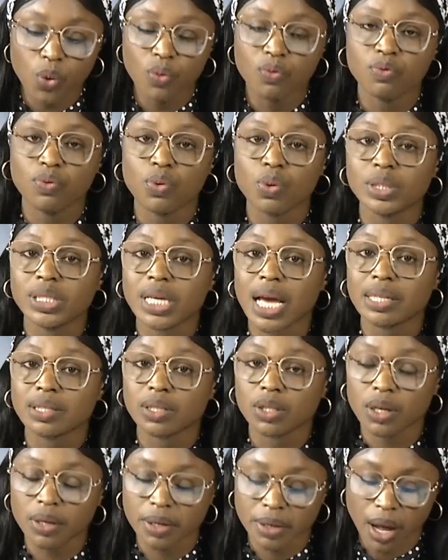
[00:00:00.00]
voter
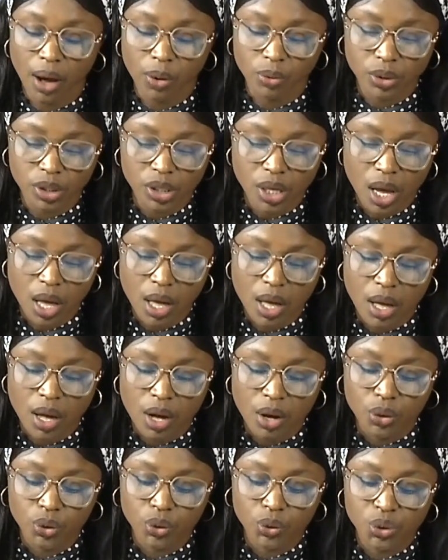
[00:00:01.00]
turnout.
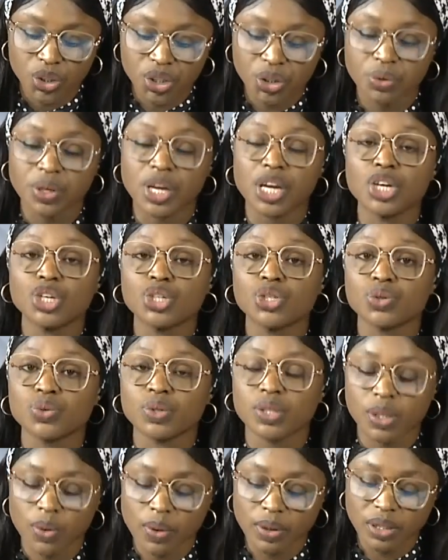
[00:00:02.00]
Crucial
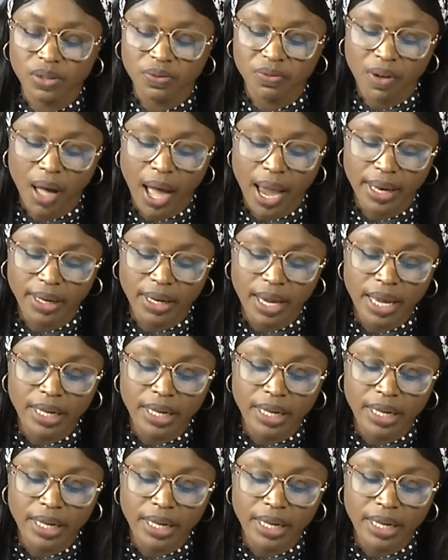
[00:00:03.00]
issues quantified